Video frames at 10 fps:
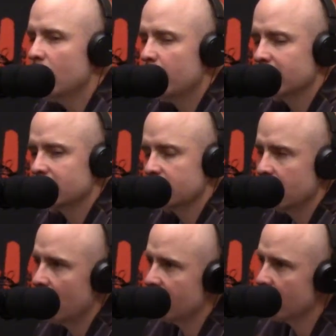pisses
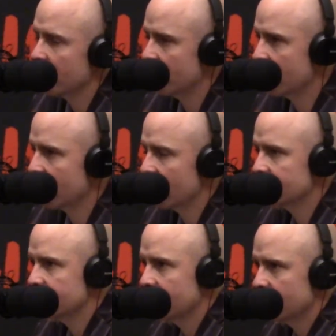me off more than anything
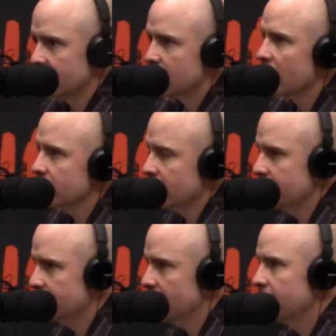else you said in this
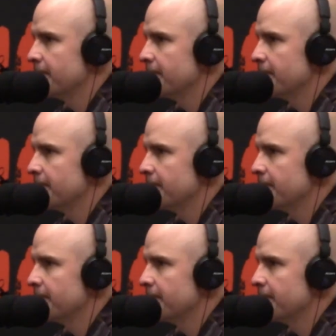conversation, though?